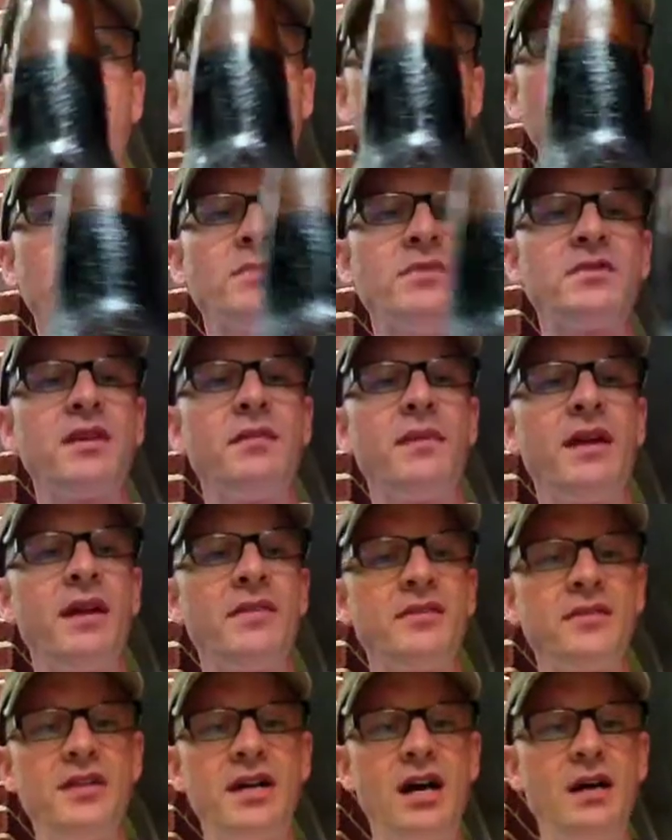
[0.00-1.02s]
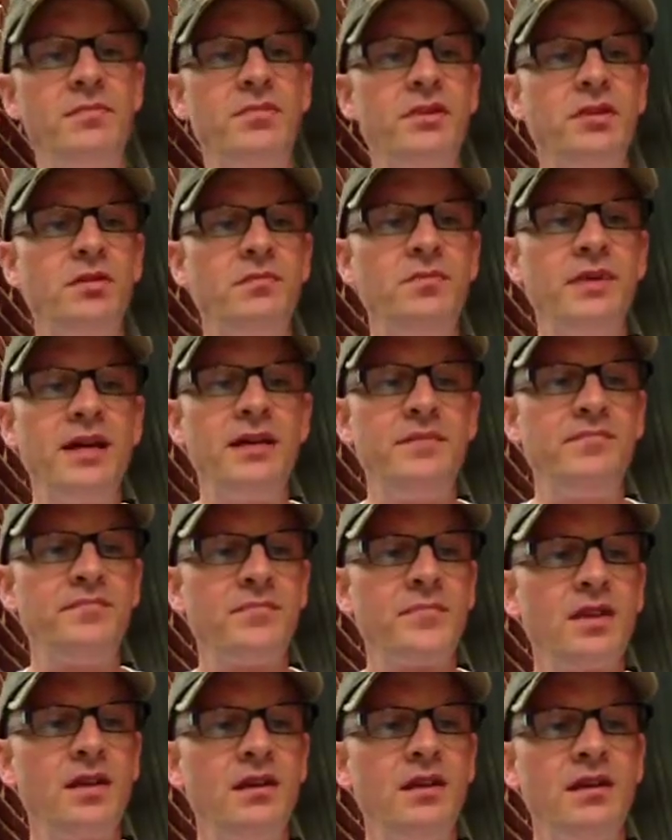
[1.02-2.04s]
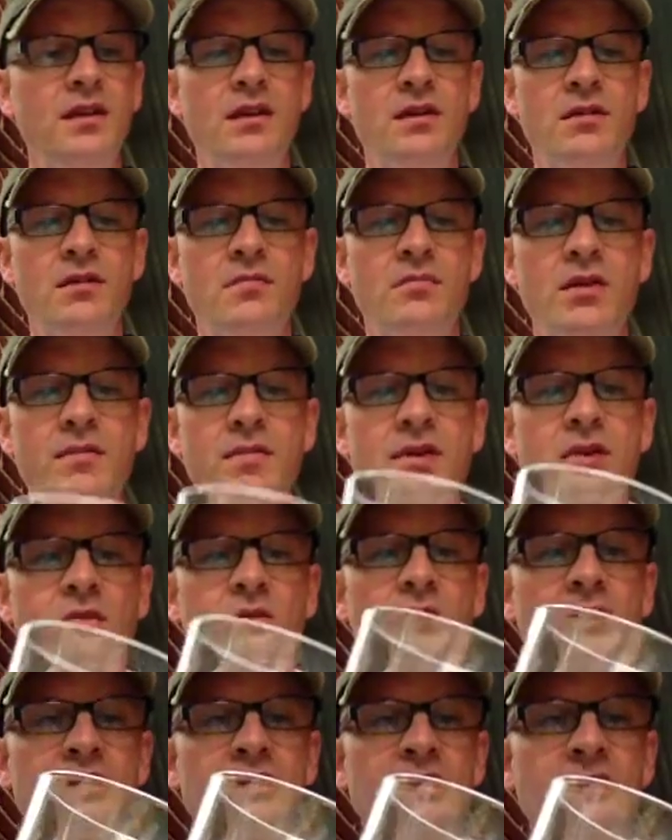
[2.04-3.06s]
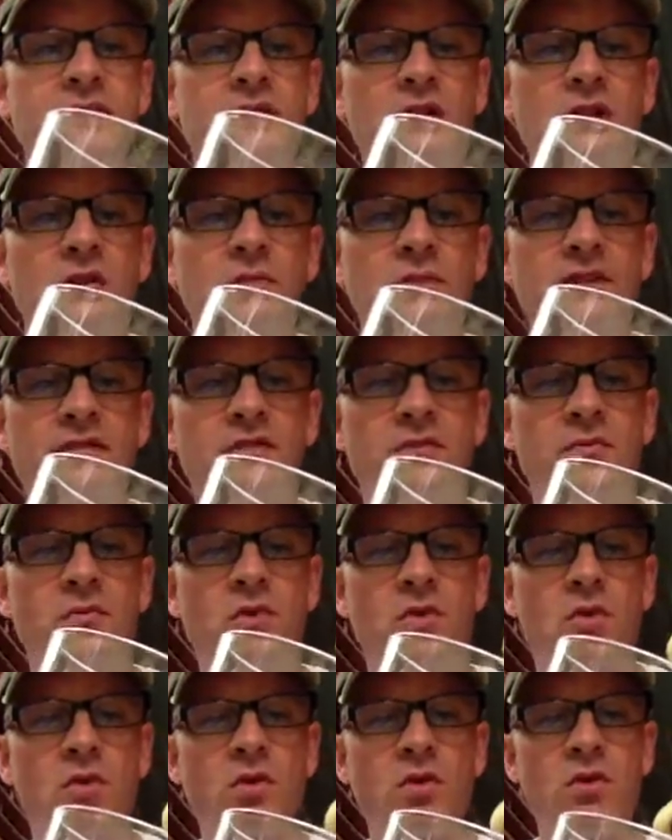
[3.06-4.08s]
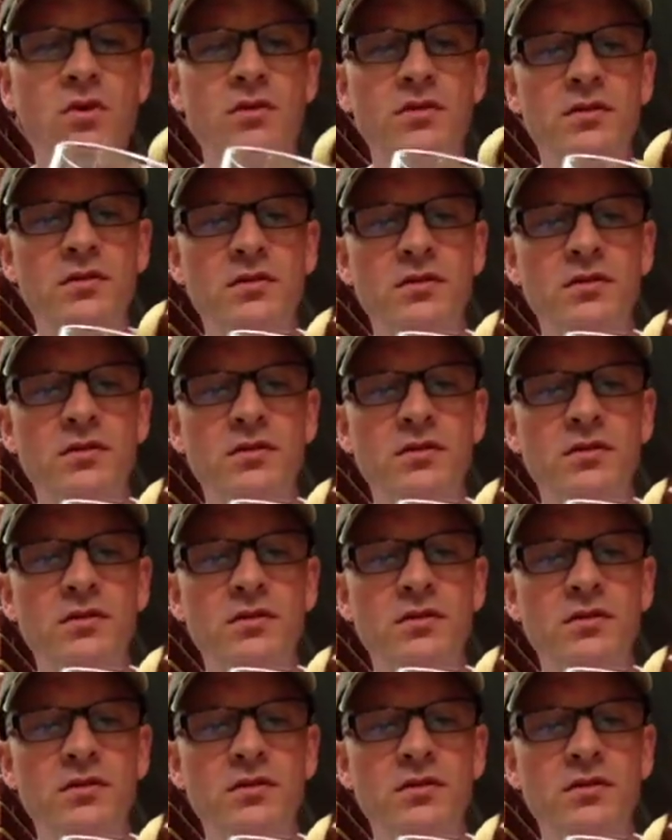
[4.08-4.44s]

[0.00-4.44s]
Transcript: Oh, it's coming out the top a little bit. Probably better go ahead and give it a little bit of a pour.